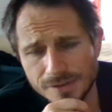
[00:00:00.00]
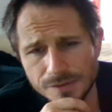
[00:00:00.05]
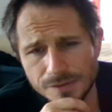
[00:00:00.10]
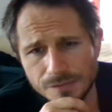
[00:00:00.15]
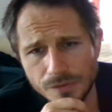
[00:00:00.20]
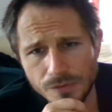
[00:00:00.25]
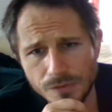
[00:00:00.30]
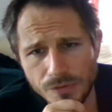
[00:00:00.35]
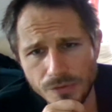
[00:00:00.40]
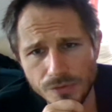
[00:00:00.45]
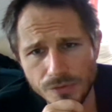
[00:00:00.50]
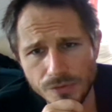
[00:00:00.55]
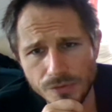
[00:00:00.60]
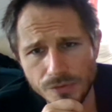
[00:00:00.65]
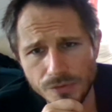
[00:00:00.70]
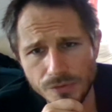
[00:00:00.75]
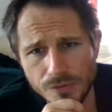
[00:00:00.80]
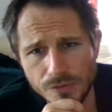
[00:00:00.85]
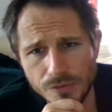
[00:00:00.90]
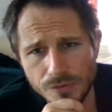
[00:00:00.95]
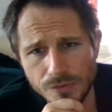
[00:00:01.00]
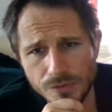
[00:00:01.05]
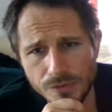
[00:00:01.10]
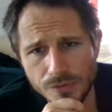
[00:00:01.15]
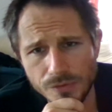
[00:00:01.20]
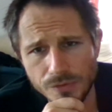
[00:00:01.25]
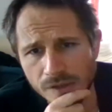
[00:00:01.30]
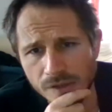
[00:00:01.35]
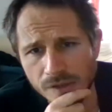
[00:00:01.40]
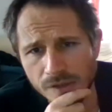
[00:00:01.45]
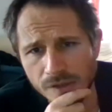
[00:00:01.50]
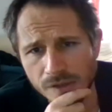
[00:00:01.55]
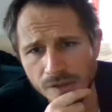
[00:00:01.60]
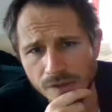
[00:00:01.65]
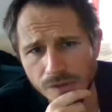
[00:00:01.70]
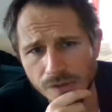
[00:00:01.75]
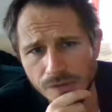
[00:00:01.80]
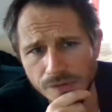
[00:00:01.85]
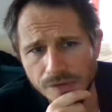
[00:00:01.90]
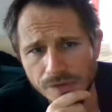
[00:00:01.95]
for sure, because
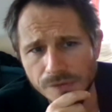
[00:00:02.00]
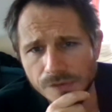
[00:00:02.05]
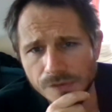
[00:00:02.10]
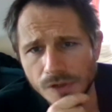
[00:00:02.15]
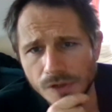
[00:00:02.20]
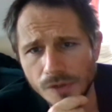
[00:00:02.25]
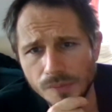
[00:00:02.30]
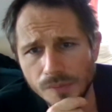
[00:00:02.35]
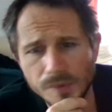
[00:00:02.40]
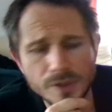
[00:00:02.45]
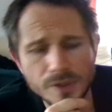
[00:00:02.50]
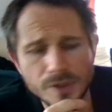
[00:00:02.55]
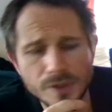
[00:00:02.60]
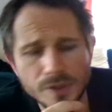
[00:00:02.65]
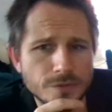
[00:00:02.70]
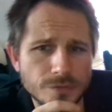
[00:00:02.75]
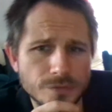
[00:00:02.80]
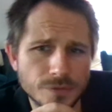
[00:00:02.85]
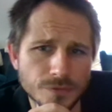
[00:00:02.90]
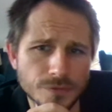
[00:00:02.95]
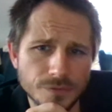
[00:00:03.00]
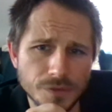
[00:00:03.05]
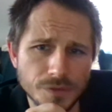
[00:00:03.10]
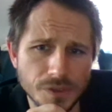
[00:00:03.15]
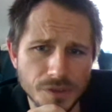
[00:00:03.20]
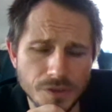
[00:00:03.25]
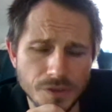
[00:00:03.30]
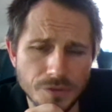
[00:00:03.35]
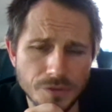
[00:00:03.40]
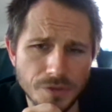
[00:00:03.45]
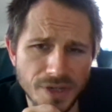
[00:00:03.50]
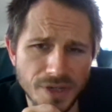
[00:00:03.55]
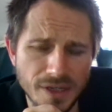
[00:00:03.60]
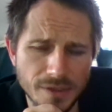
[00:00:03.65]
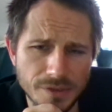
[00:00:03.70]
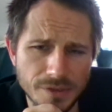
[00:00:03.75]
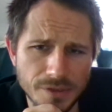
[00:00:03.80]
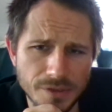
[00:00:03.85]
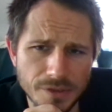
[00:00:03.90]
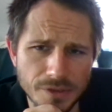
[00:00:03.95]
there's this topic of the
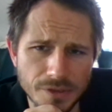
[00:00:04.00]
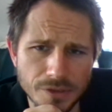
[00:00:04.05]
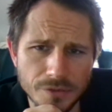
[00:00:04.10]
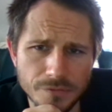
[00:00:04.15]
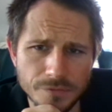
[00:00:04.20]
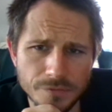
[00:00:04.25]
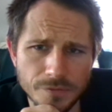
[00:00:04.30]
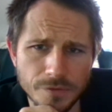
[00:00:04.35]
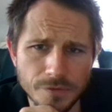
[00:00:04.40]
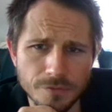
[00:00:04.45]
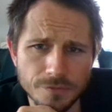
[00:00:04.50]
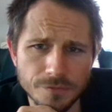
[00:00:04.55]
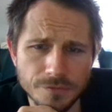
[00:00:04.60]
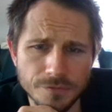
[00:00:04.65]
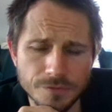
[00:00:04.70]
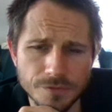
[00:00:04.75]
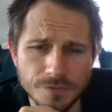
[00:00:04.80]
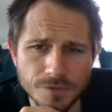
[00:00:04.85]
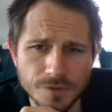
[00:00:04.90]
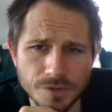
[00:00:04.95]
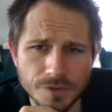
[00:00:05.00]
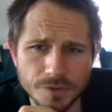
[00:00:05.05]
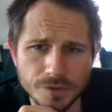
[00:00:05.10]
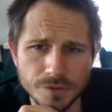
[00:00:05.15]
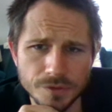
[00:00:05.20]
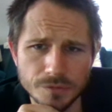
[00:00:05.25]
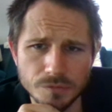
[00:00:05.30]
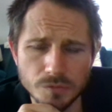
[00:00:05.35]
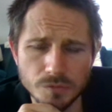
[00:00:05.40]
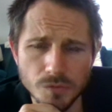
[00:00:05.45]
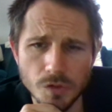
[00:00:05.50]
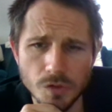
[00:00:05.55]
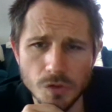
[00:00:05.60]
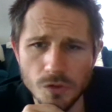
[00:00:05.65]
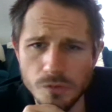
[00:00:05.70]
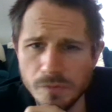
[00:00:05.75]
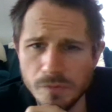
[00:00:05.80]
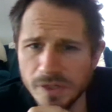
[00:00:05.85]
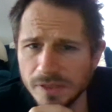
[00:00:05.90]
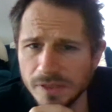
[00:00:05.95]
creating of
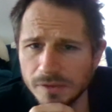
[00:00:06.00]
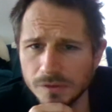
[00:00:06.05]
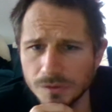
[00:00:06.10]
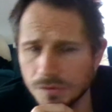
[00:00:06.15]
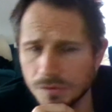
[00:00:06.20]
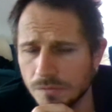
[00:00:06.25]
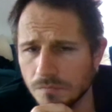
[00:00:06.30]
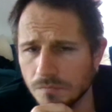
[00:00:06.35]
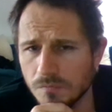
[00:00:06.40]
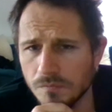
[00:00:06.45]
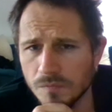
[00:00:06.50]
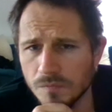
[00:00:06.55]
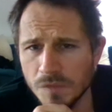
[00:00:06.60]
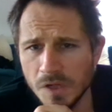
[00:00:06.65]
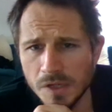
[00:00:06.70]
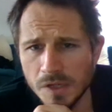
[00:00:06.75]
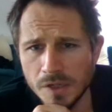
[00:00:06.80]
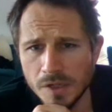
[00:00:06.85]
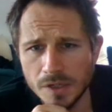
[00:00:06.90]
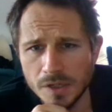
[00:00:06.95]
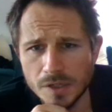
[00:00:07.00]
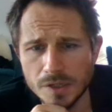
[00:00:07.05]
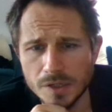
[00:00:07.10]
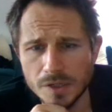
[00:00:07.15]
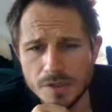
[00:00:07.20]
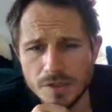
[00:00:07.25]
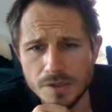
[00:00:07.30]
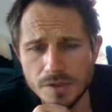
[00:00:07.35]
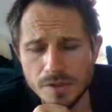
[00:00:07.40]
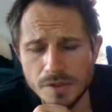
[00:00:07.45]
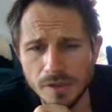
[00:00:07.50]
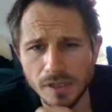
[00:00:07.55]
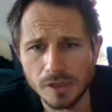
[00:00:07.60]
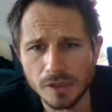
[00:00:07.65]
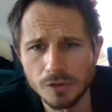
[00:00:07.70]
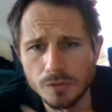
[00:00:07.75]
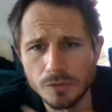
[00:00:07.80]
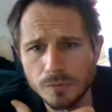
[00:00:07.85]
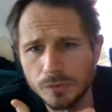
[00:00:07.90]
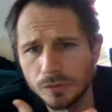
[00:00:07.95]
human, like
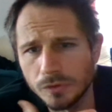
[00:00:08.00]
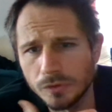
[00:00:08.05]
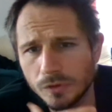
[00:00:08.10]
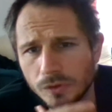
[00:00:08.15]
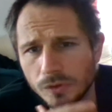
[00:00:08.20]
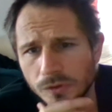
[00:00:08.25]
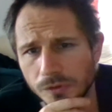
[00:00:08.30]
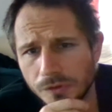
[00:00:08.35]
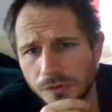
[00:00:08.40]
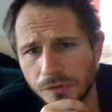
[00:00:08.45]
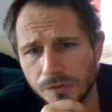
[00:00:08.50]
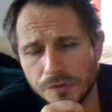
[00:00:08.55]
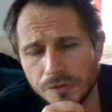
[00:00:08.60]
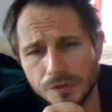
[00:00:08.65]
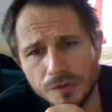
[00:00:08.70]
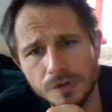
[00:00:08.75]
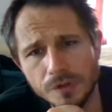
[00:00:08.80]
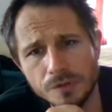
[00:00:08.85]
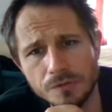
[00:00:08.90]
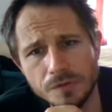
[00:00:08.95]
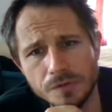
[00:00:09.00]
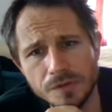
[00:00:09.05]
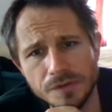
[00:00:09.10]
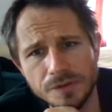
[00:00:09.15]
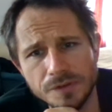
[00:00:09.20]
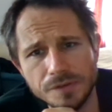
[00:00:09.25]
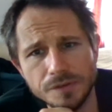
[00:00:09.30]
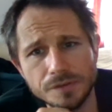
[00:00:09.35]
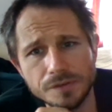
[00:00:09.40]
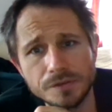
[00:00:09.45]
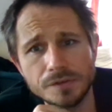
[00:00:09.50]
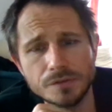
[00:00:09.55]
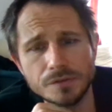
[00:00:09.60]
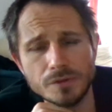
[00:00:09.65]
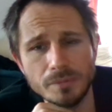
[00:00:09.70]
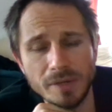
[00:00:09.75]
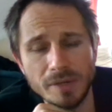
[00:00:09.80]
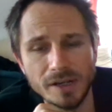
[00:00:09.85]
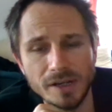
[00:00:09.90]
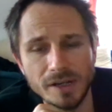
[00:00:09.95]
homunculus. It
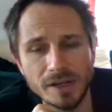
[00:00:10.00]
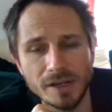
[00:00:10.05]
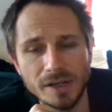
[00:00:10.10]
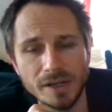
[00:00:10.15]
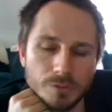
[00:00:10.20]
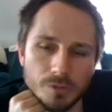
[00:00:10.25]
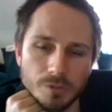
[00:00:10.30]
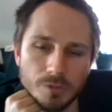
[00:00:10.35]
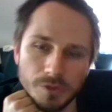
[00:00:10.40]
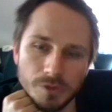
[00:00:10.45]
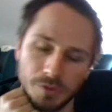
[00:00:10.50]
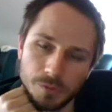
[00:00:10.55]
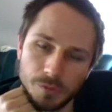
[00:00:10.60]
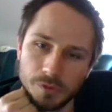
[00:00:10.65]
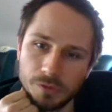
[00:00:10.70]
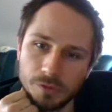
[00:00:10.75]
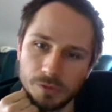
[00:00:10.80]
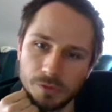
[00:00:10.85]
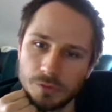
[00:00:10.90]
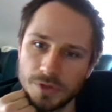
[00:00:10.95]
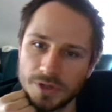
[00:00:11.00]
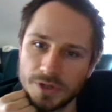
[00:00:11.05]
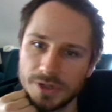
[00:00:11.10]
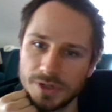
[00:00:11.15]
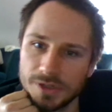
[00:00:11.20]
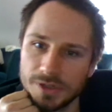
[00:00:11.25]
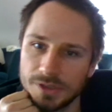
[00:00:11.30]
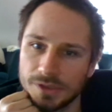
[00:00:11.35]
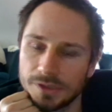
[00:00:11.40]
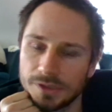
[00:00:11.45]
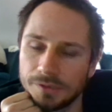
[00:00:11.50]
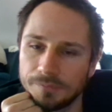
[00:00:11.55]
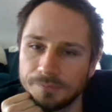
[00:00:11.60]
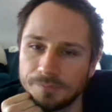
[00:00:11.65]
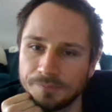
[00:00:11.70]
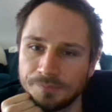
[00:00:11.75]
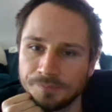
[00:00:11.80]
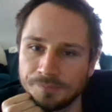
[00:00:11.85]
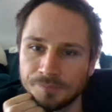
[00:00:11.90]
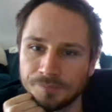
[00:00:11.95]
reminds me a bit what we
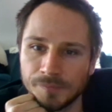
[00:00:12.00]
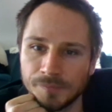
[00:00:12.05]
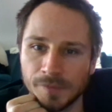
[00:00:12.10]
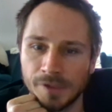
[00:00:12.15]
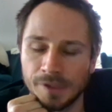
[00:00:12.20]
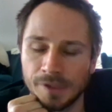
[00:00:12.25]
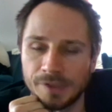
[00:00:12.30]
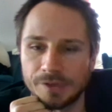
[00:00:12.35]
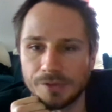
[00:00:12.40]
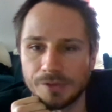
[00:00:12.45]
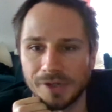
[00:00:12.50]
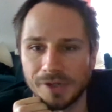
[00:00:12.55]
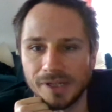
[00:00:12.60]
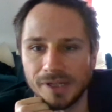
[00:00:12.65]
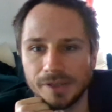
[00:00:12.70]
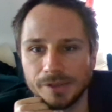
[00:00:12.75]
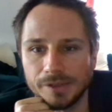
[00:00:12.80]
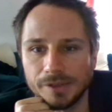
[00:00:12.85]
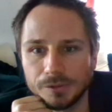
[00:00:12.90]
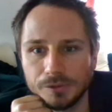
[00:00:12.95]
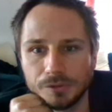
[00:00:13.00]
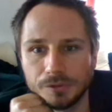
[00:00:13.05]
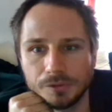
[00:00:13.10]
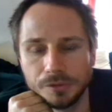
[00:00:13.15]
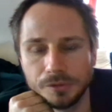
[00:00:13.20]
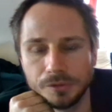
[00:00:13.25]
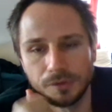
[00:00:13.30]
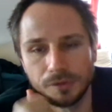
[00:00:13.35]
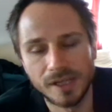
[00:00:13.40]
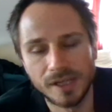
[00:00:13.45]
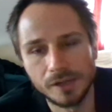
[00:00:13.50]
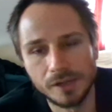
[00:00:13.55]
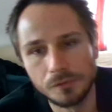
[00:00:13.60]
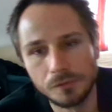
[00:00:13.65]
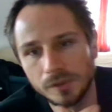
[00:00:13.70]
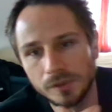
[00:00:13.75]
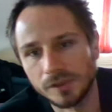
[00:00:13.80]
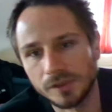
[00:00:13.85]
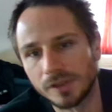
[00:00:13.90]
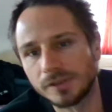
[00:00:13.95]
are trying to do today
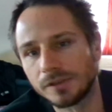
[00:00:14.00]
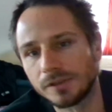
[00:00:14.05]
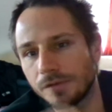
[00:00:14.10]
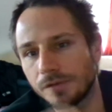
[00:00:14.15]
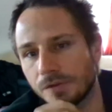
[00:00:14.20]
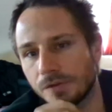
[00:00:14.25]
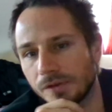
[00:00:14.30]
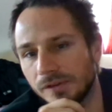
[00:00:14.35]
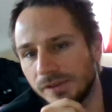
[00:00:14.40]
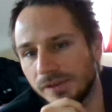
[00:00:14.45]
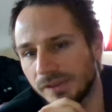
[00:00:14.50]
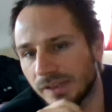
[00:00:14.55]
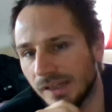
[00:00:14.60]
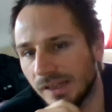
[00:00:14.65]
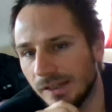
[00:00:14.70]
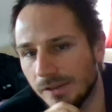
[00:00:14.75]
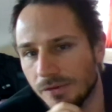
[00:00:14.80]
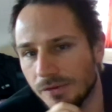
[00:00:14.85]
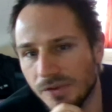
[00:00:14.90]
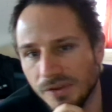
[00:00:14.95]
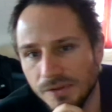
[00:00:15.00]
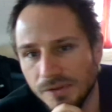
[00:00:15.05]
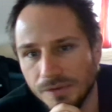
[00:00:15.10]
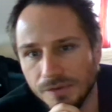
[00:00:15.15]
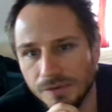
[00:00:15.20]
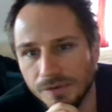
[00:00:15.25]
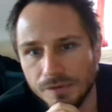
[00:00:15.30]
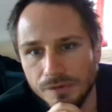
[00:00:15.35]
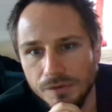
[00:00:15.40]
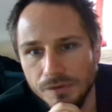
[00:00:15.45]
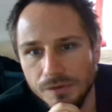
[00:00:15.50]
with artificial intelligence.